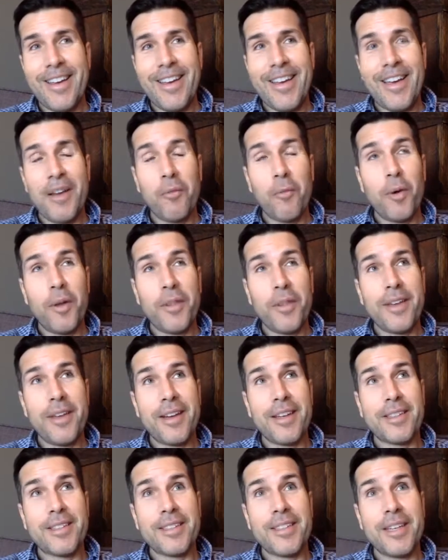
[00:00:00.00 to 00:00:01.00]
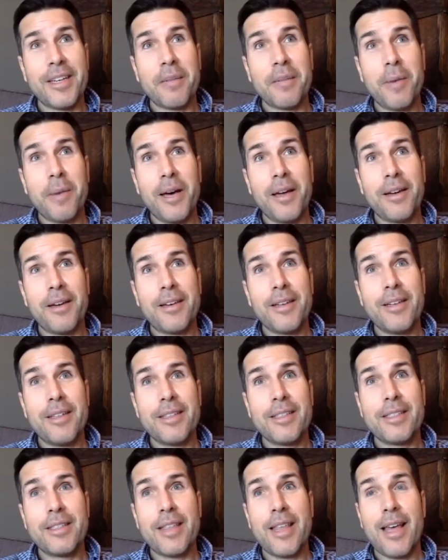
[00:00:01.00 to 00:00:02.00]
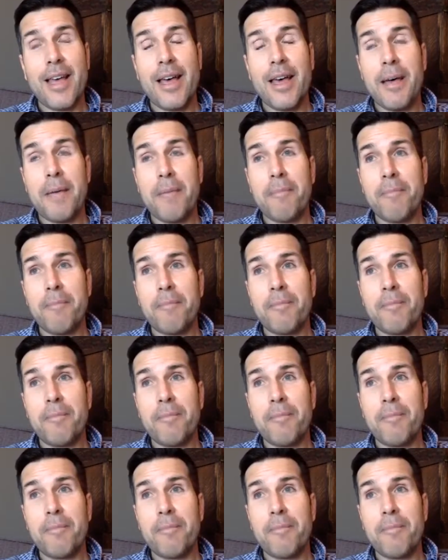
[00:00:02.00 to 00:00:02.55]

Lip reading: And one thing I'll say about it is that